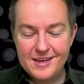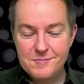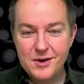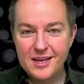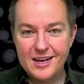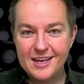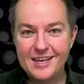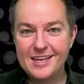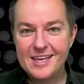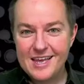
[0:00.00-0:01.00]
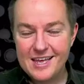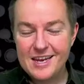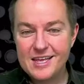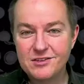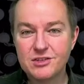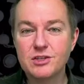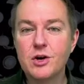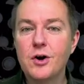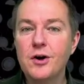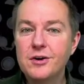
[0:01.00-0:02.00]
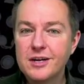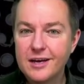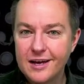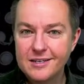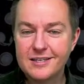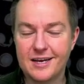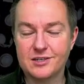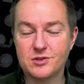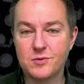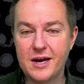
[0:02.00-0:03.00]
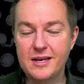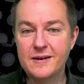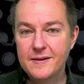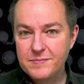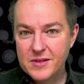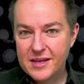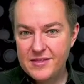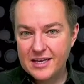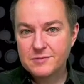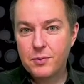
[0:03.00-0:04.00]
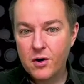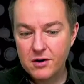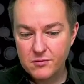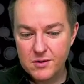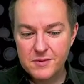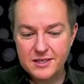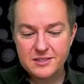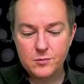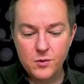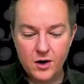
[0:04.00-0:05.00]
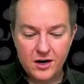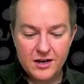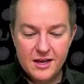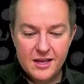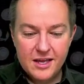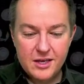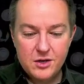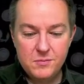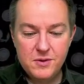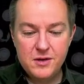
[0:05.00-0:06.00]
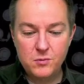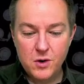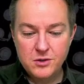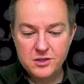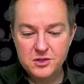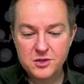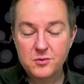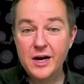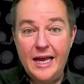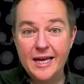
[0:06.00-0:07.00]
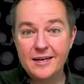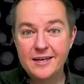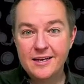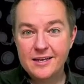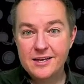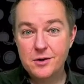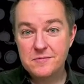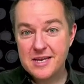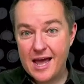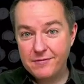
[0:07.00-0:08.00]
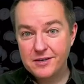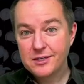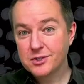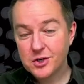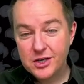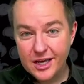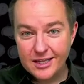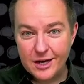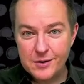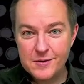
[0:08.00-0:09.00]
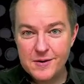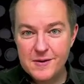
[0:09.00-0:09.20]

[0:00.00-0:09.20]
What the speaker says: but it's learned context, right? And that's part of what makes it work. It could be roses are red, daffodils are yellow,